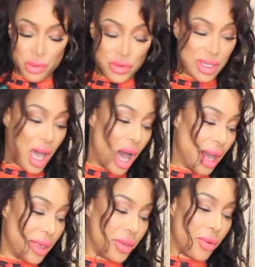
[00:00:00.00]
moves the
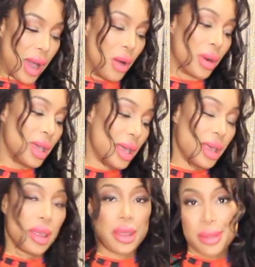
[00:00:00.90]
eye throughout
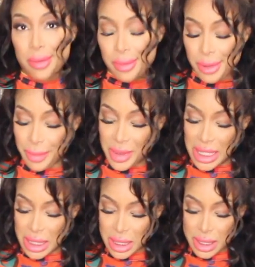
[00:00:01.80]
the
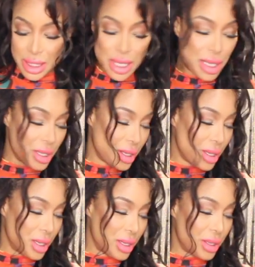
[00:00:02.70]
piece.
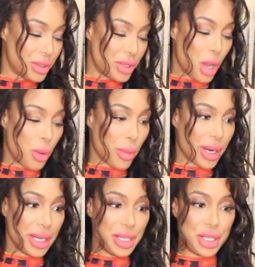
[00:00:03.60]
So what we're
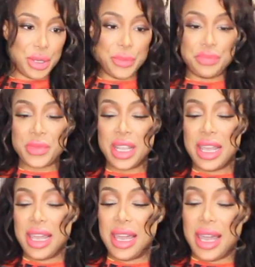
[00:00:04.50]
gonna do
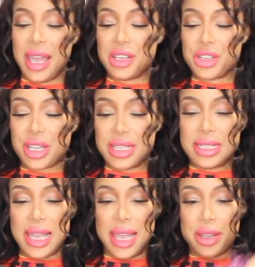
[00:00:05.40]
is you're gonna
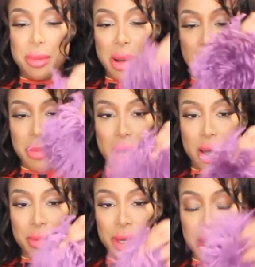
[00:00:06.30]
take your
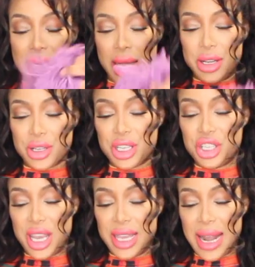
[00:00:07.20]
pom-pom and you're gonna
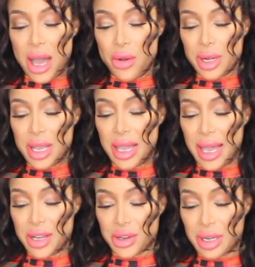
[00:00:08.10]
shake it out
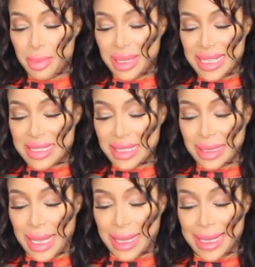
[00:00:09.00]
and you're gonna place it
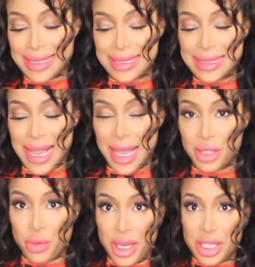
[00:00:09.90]
like a
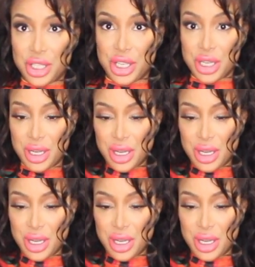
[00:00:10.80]
sandwich